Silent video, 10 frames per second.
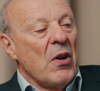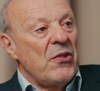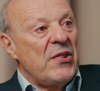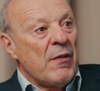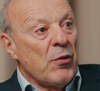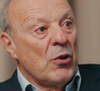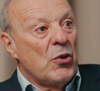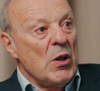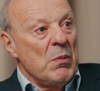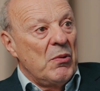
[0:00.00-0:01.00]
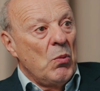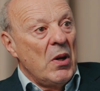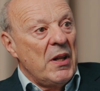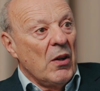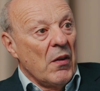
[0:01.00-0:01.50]
got several groups
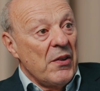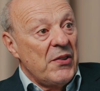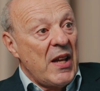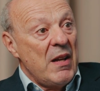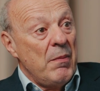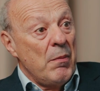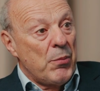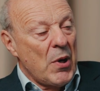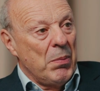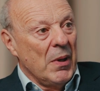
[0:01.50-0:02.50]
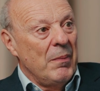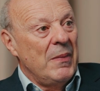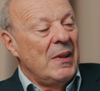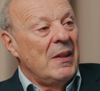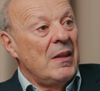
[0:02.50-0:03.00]
working on the same
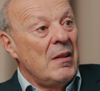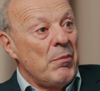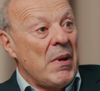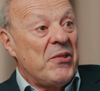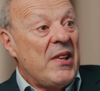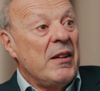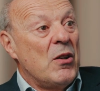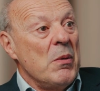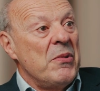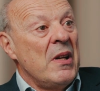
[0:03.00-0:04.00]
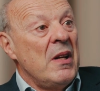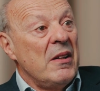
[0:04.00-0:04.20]
problem, perhaps 10 groups.